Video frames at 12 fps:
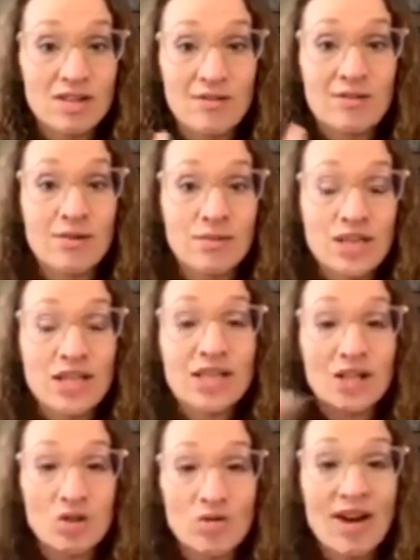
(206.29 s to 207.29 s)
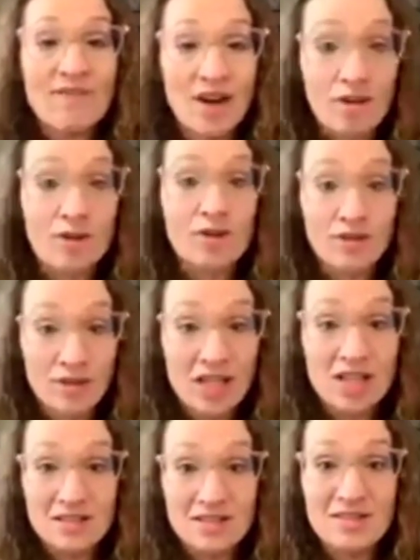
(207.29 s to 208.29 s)
of the week that you have other
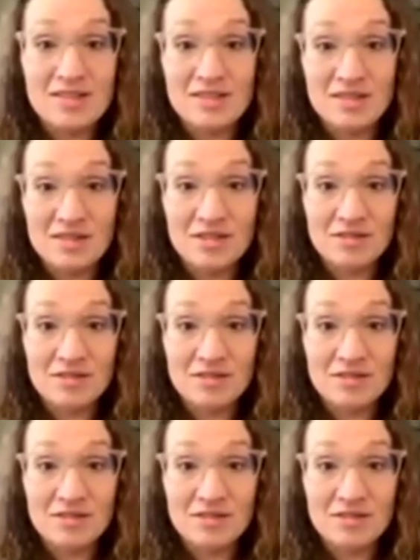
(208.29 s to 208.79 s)
things,